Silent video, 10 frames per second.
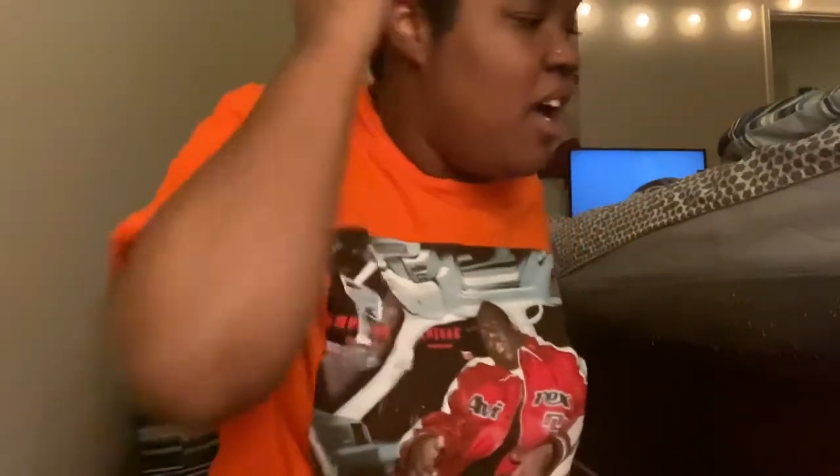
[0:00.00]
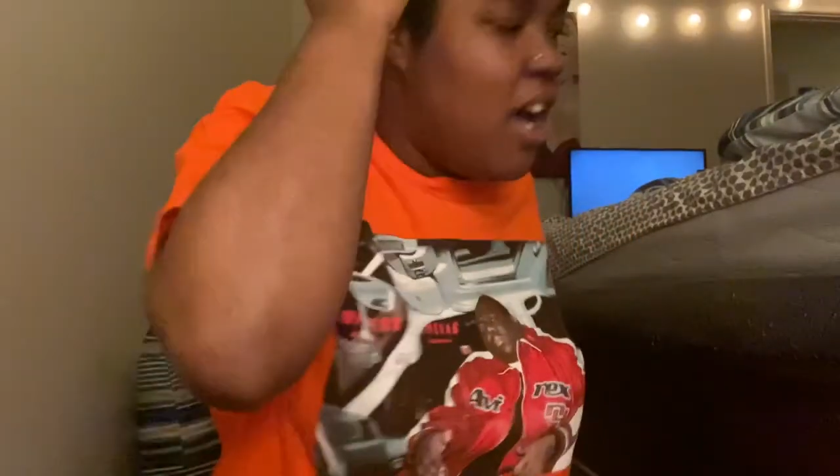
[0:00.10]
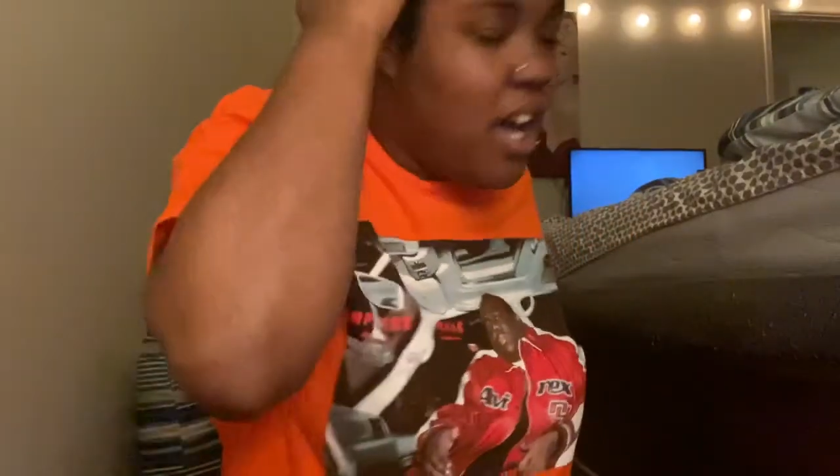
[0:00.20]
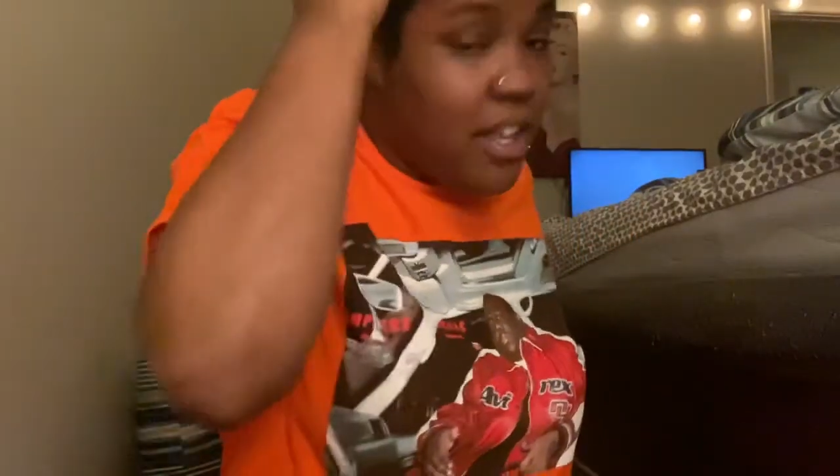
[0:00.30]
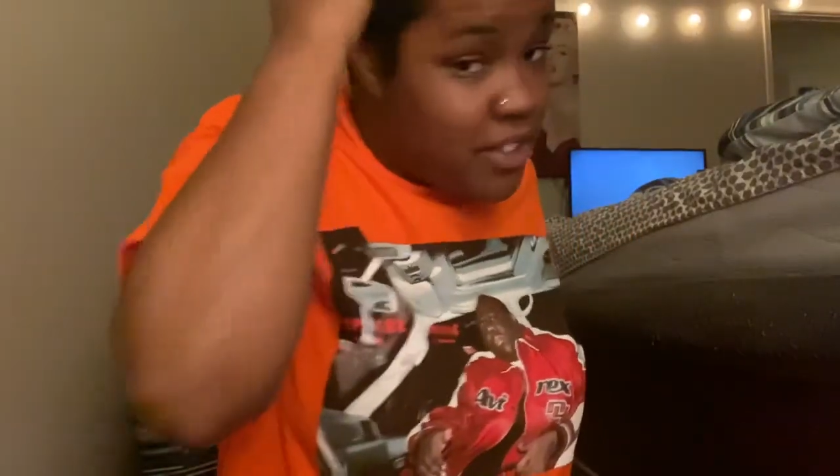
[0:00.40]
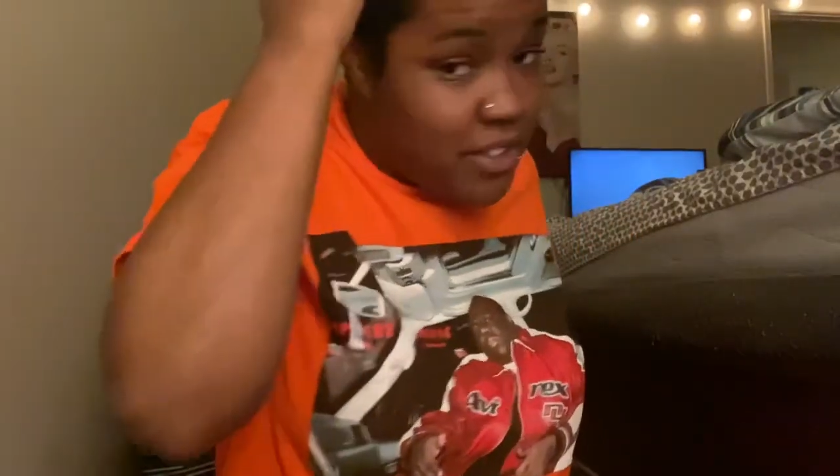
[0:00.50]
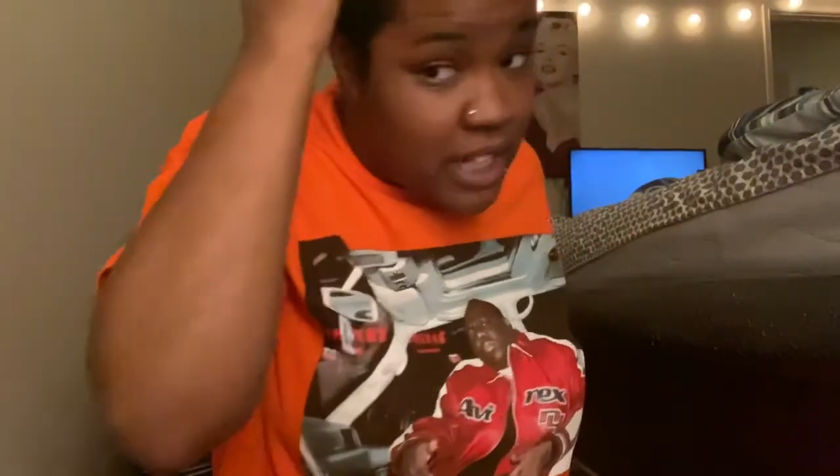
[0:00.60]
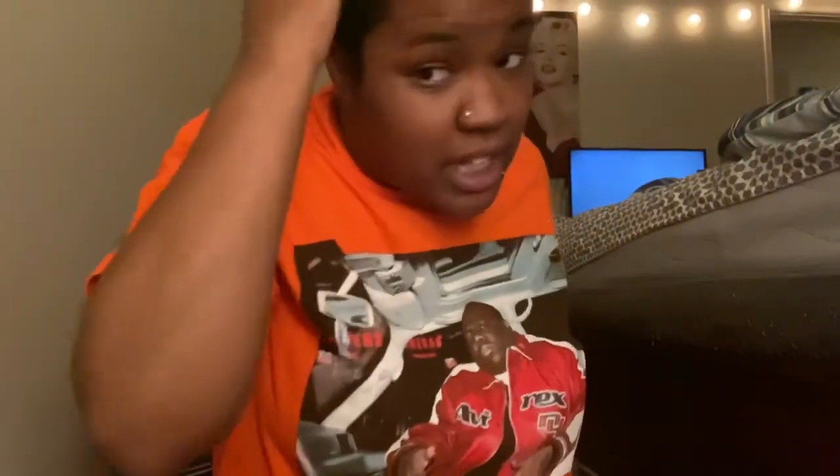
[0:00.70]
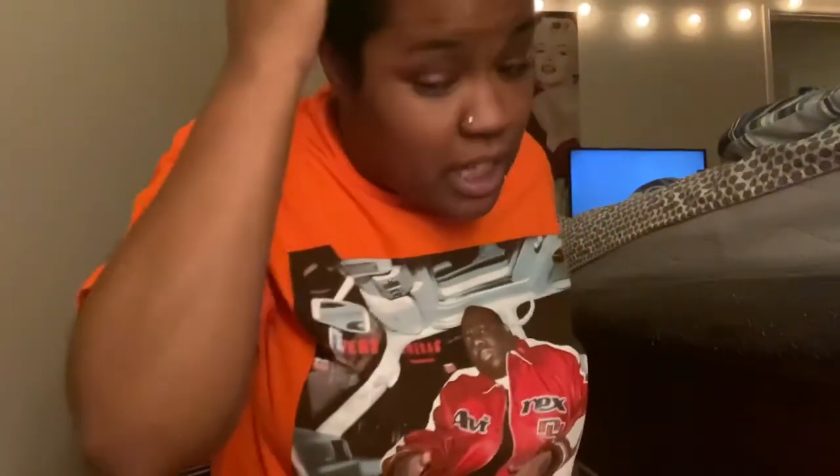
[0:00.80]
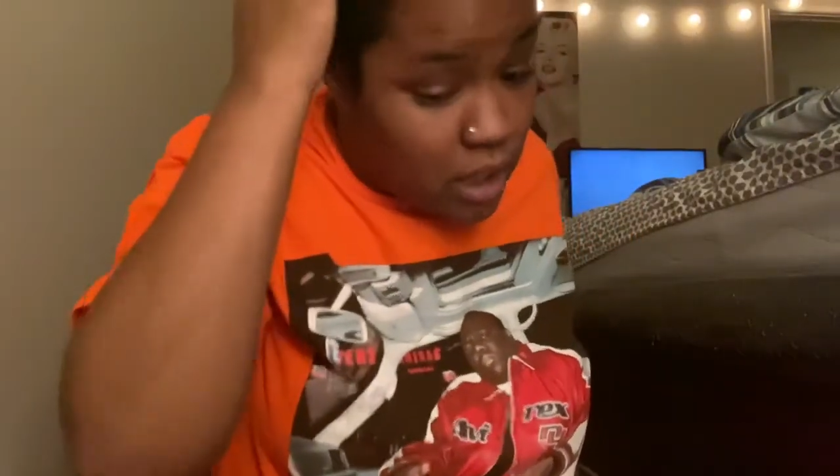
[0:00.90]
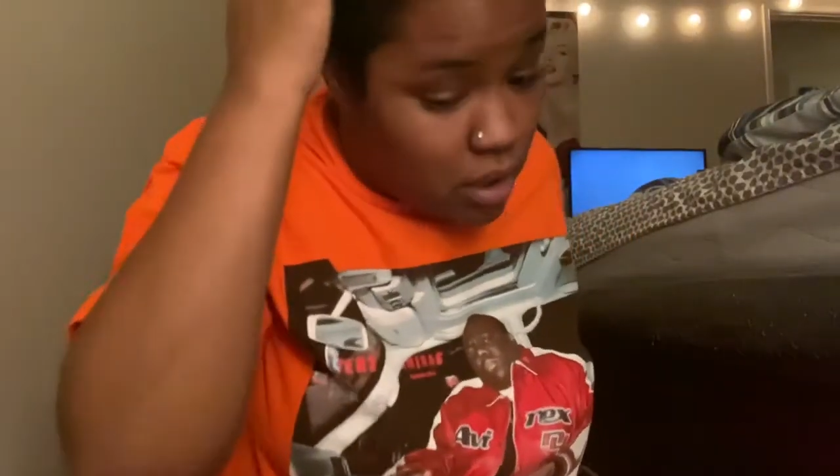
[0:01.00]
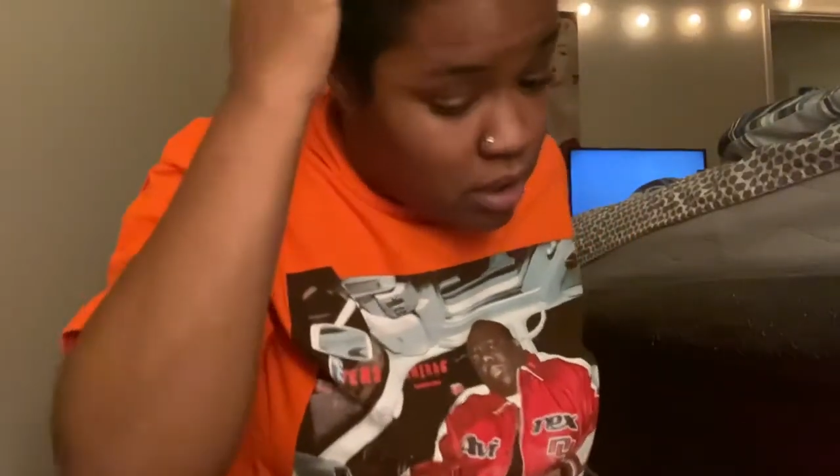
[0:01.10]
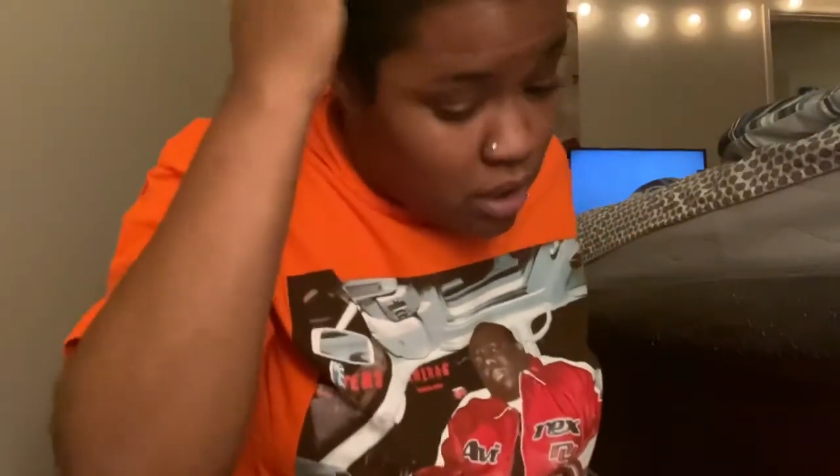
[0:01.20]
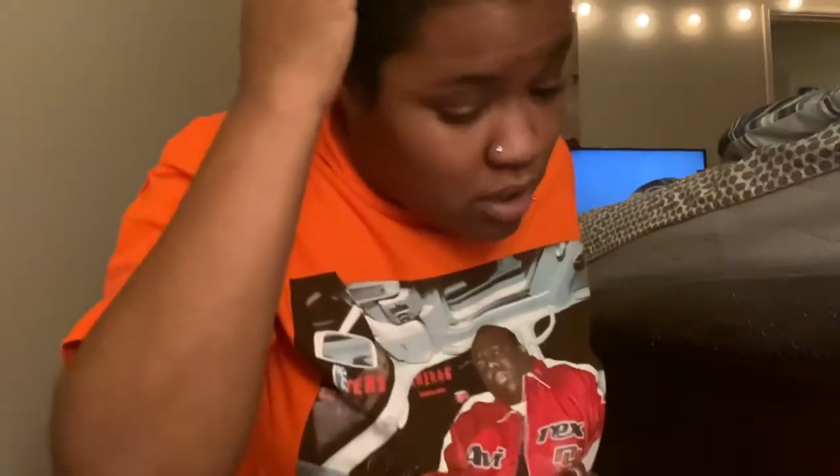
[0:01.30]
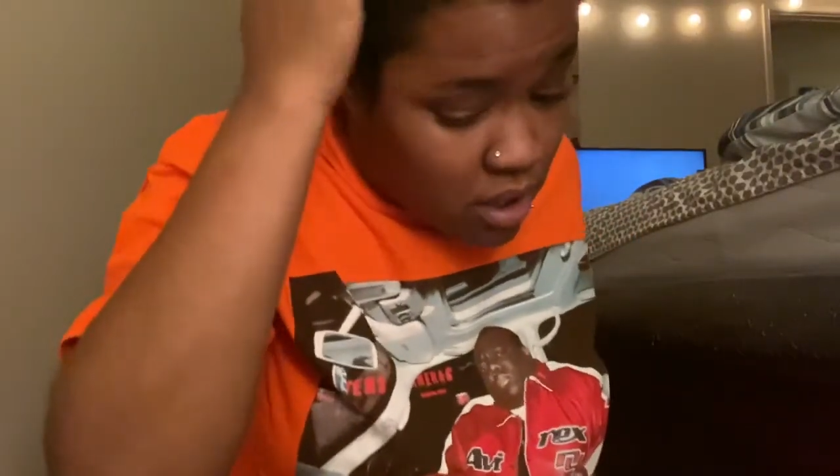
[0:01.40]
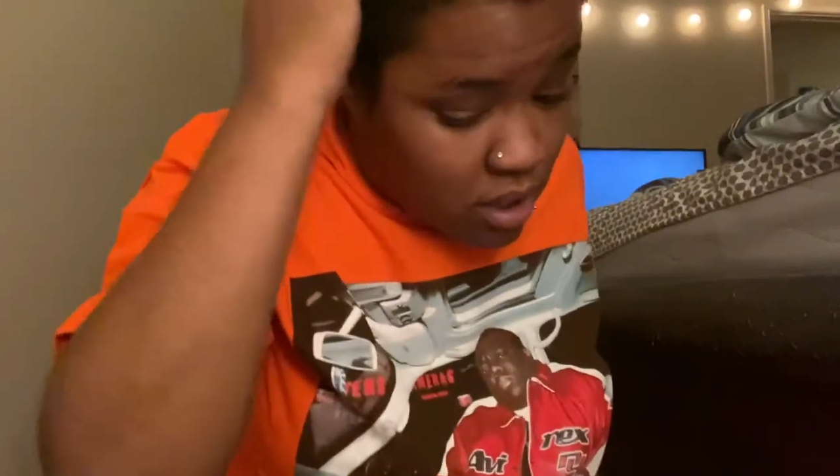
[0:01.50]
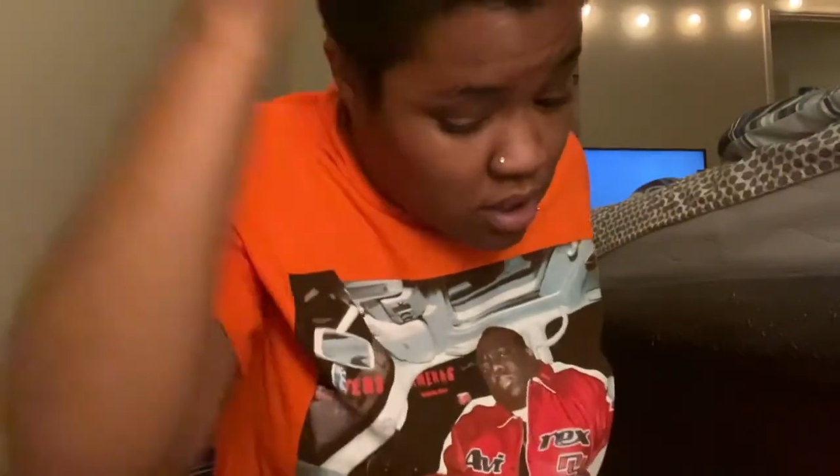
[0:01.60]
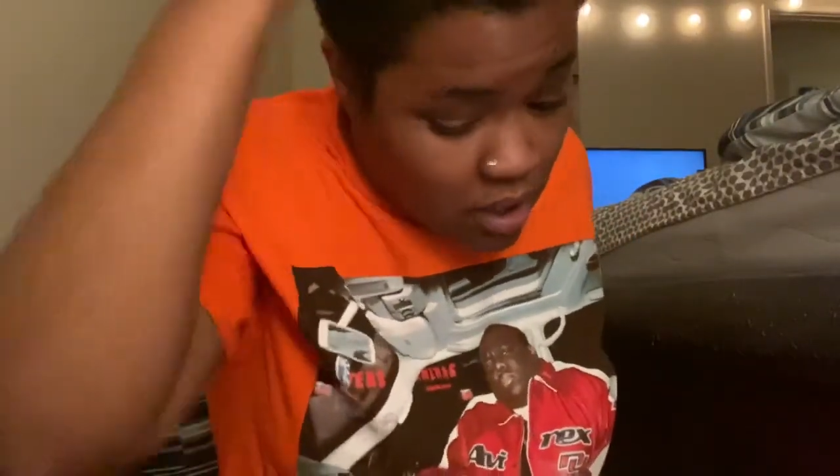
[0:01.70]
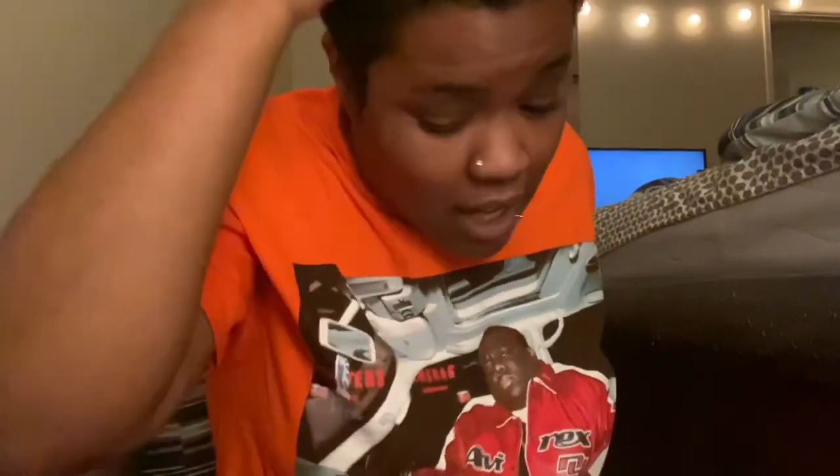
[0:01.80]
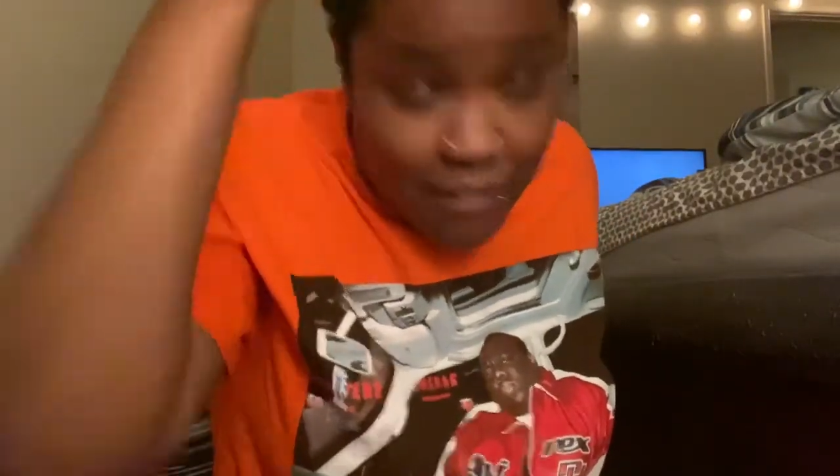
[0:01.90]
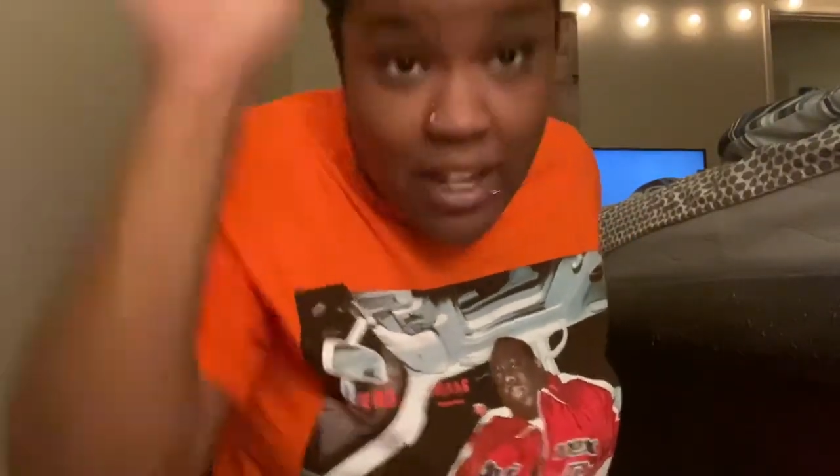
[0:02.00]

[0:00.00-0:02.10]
other than have